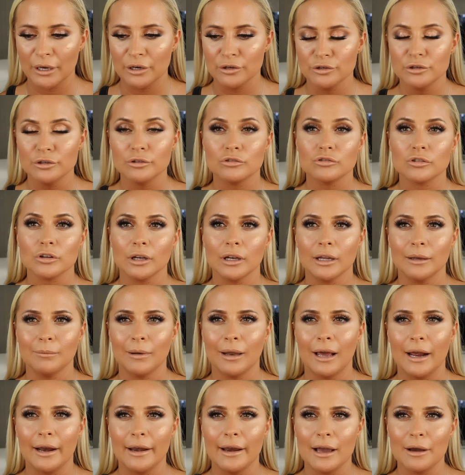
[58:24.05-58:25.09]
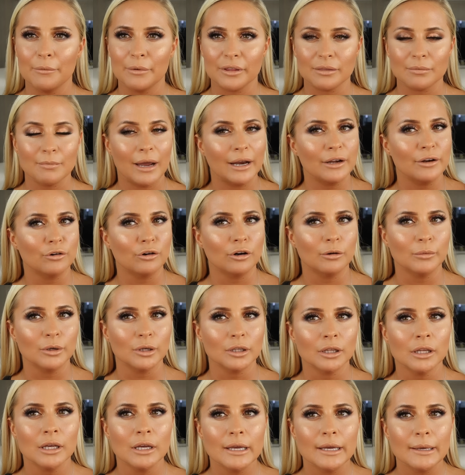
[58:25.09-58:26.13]
a neutral lip liner with my
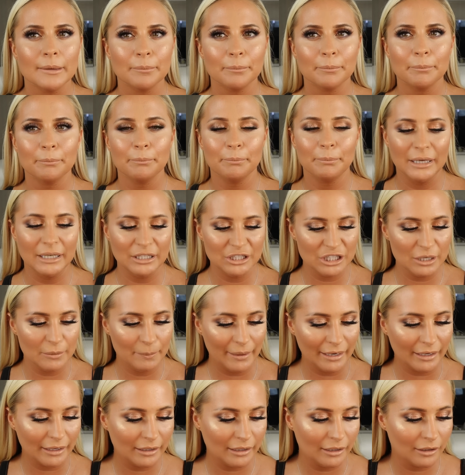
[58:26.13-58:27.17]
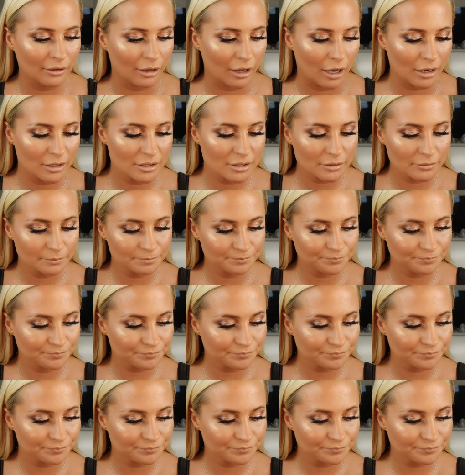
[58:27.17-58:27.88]
normal peachy pinky gloss.